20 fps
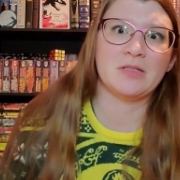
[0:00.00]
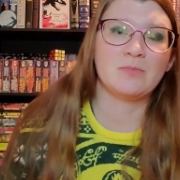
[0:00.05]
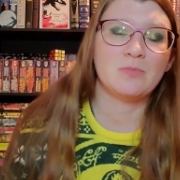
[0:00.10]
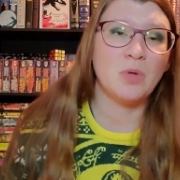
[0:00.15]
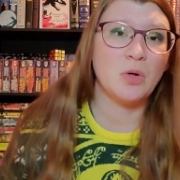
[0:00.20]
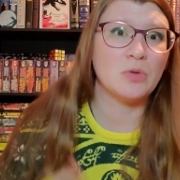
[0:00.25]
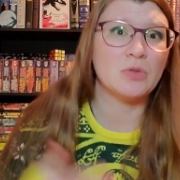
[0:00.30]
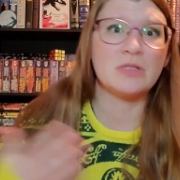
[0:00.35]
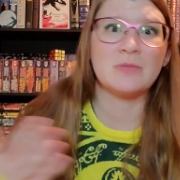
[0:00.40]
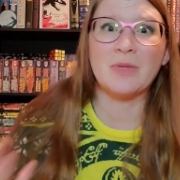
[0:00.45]

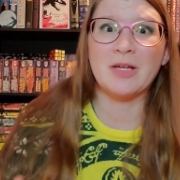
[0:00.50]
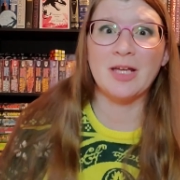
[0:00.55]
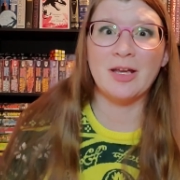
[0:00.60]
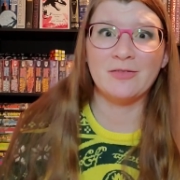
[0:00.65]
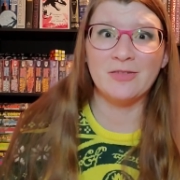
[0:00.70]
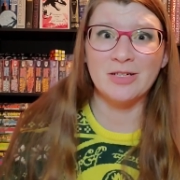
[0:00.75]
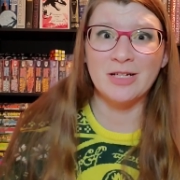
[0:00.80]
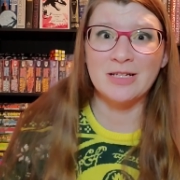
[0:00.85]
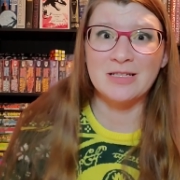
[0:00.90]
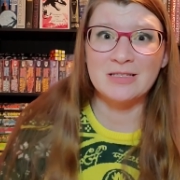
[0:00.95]
post my
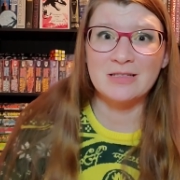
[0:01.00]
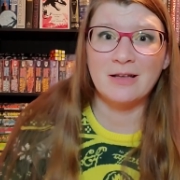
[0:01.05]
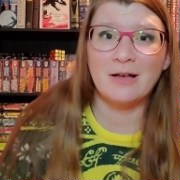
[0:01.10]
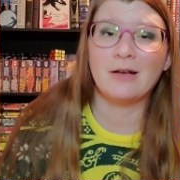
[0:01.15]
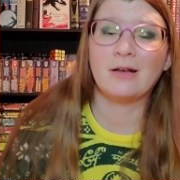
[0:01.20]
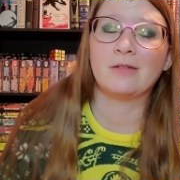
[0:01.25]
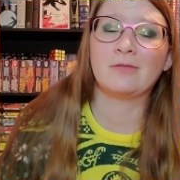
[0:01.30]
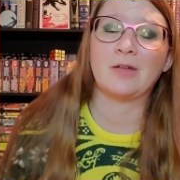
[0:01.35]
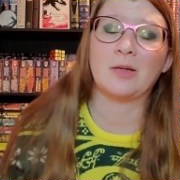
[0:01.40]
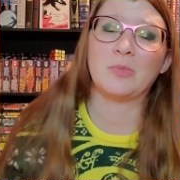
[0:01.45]
everyday
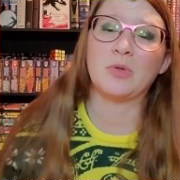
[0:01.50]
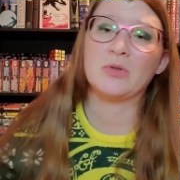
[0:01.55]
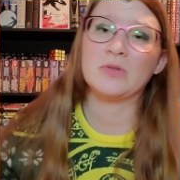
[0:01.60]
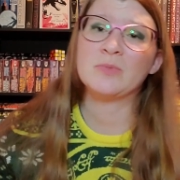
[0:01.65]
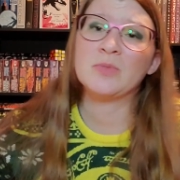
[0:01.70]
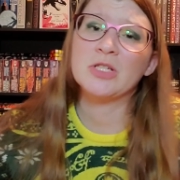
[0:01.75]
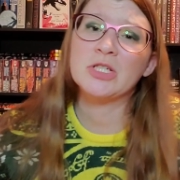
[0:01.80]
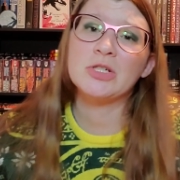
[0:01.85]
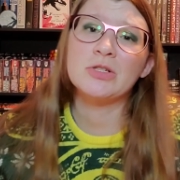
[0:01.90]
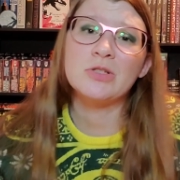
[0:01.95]
stuff. I post
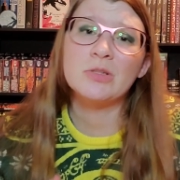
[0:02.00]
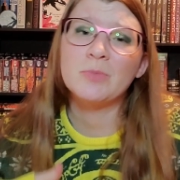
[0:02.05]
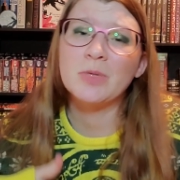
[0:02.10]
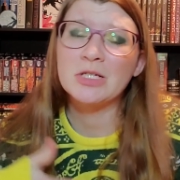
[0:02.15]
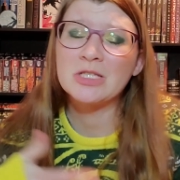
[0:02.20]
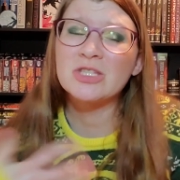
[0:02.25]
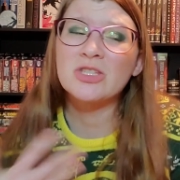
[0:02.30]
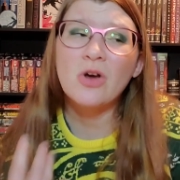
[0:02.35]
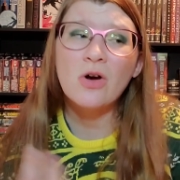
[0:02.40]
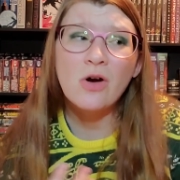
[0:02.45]
pictures of my
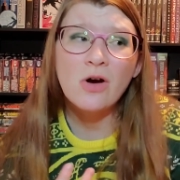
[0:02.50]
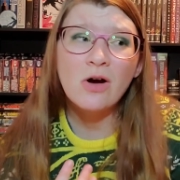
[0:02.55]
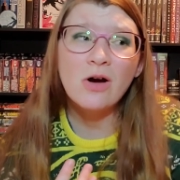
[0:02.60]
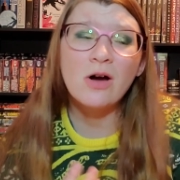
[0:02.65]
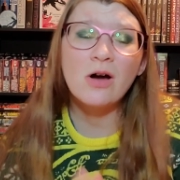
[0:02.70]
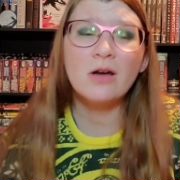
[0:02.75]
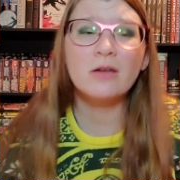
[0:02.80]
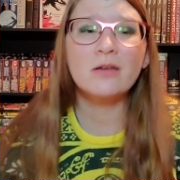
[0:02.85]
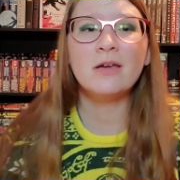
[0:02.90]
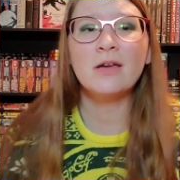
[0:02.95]

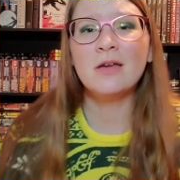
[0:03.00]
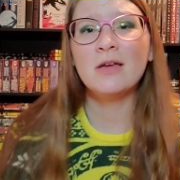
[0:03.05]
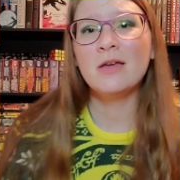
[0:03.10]
dog.